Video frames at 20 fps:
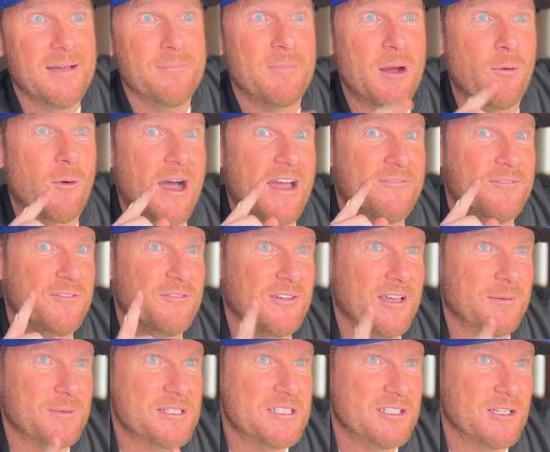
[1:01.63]
My wife and
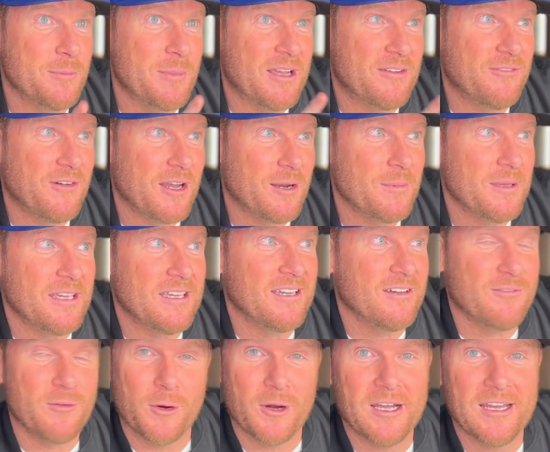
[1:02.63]
family still make fun of me
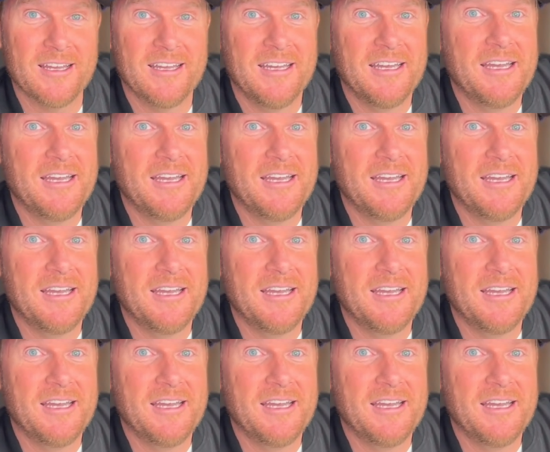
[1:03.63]
for it.